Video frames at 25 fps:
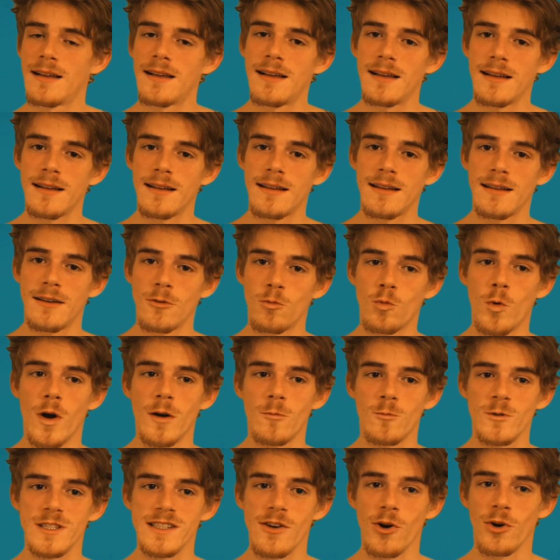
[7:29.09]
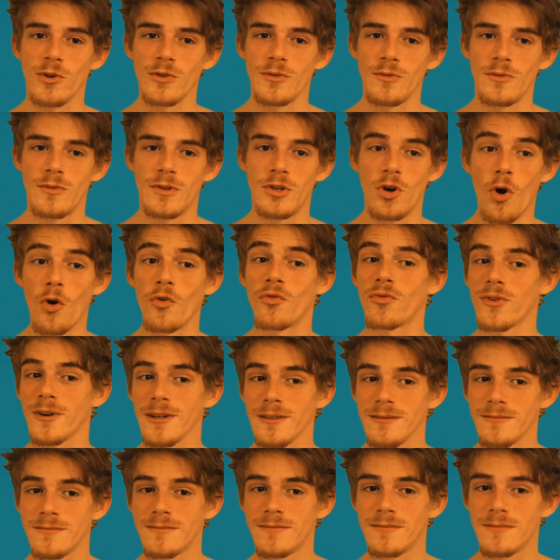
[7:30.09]
One was called
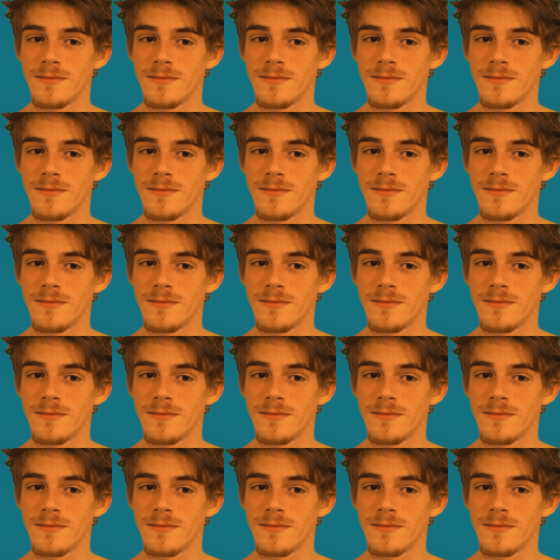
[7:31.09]
Gopher,